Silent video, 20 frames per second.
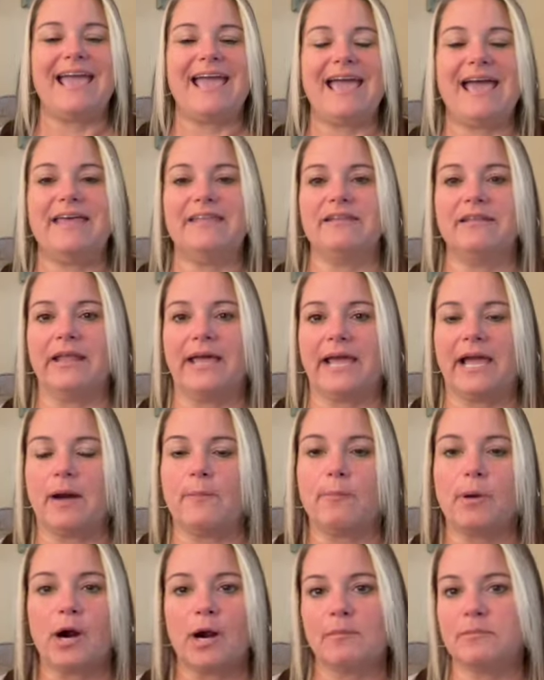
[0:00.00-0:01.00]
And like a
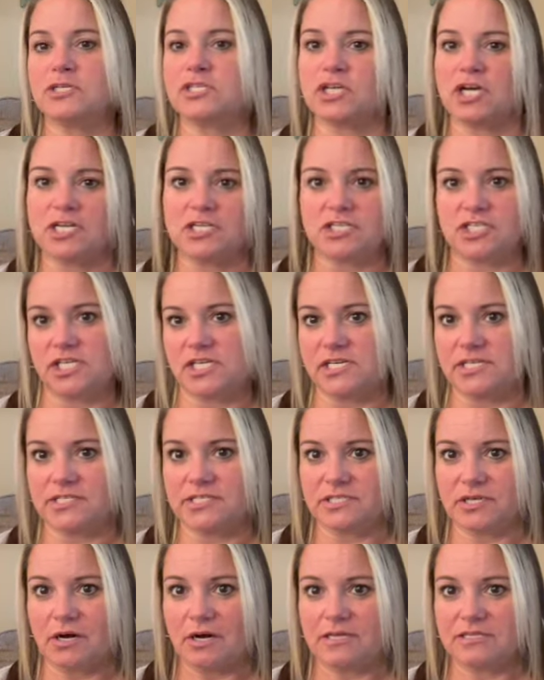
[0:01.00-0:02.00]
Parmesan cheese
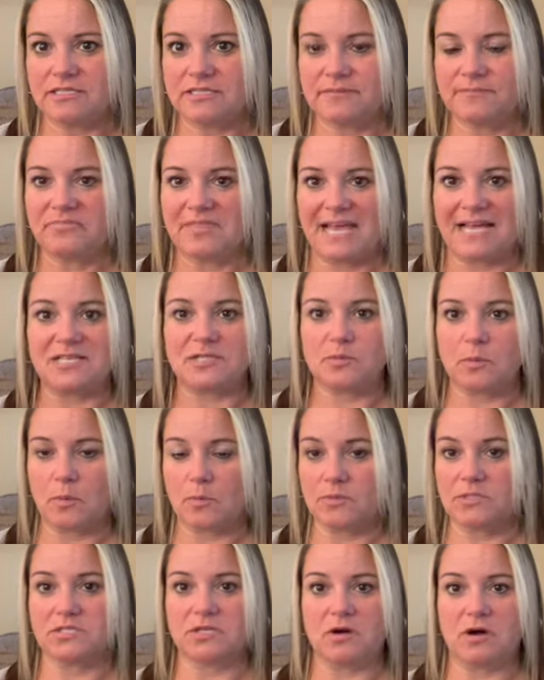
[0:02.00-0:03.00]
sauce. That's what
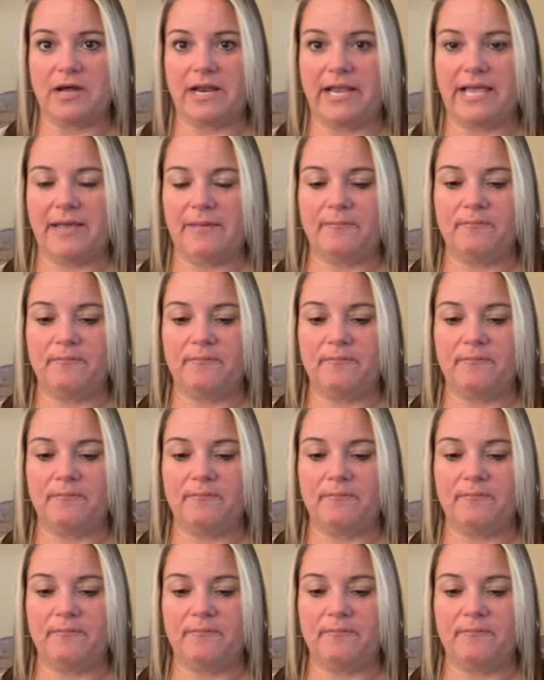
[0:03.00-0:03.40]
was on it.